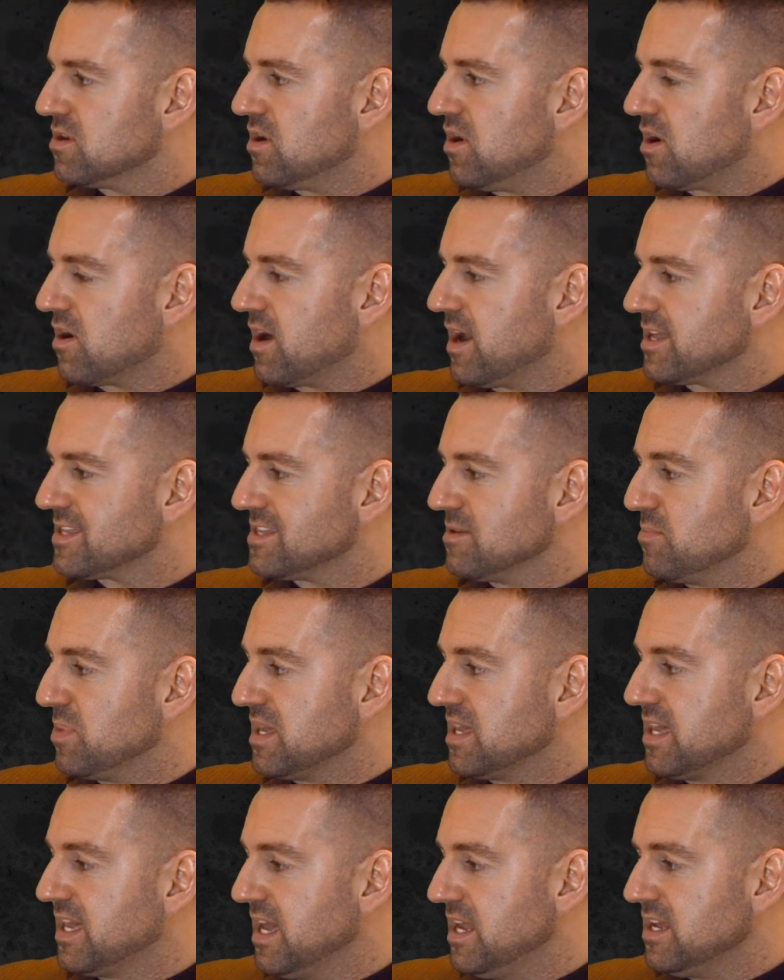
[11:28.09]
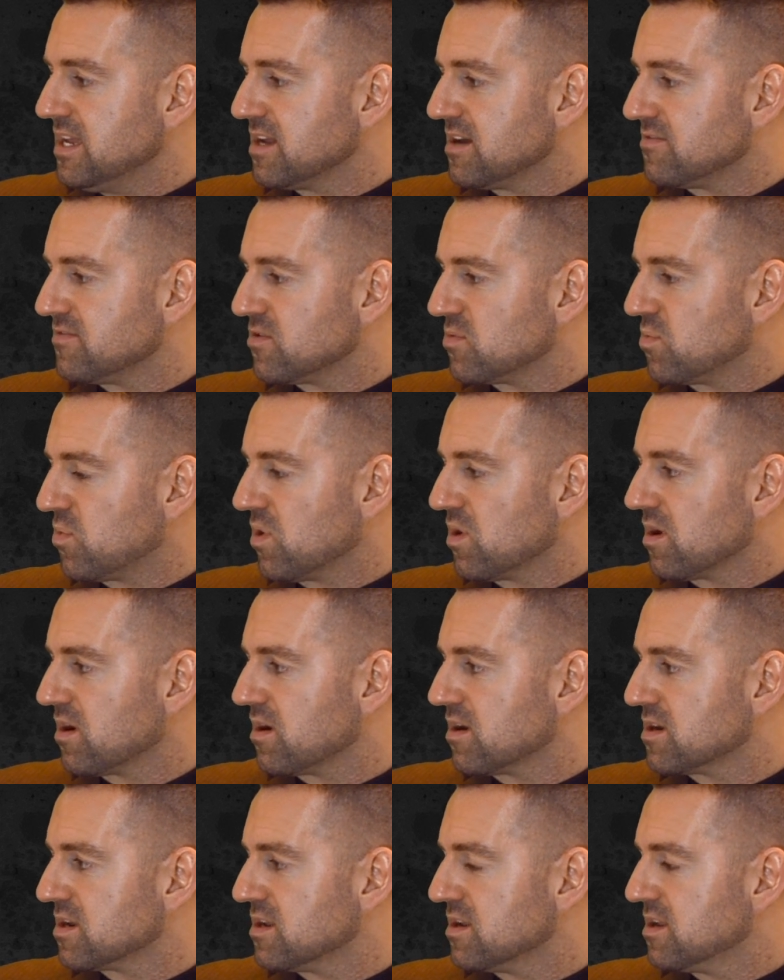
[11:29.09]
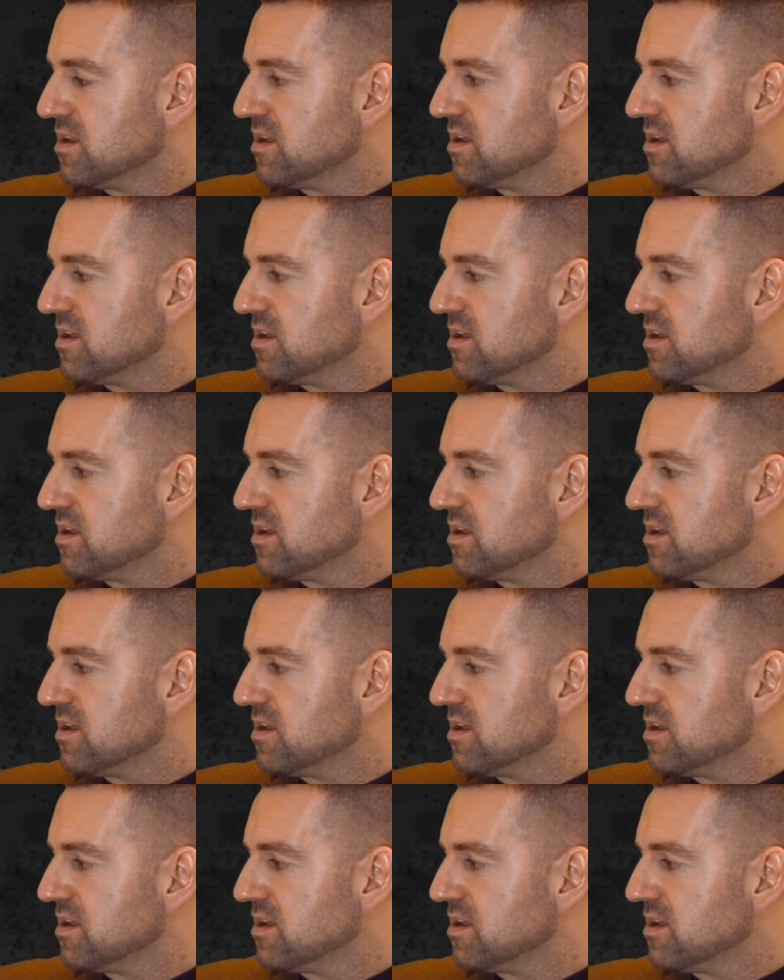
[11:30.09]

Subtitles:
are at the beginning of a word,